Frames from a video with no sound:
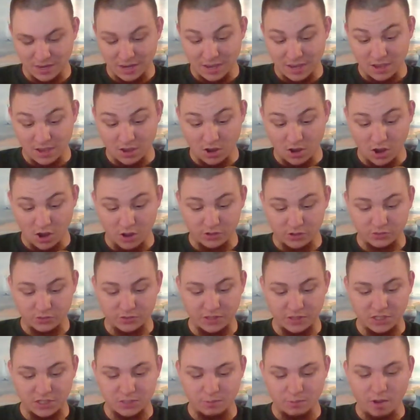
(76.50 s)
Oh, it's
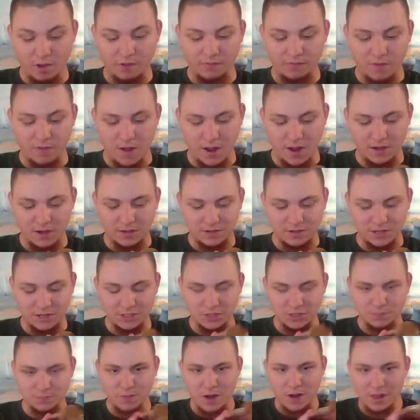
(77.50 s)
really small font. This is
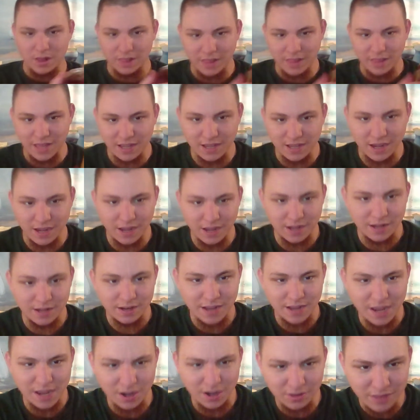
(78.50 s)
probably like a.
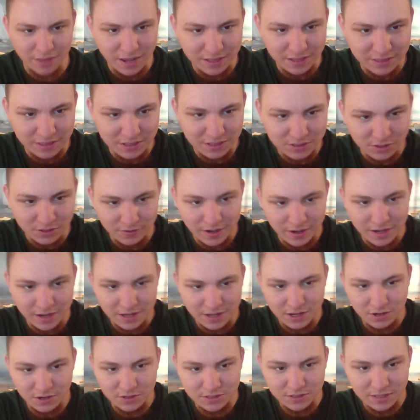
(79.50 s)
I don't like this already.
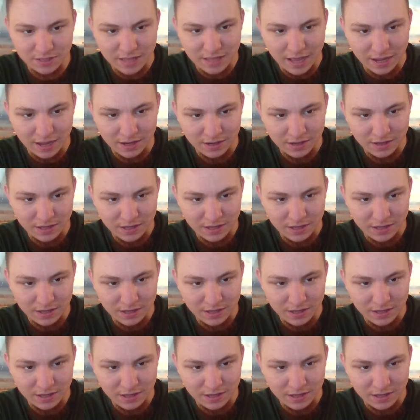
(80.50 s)
Can you see that?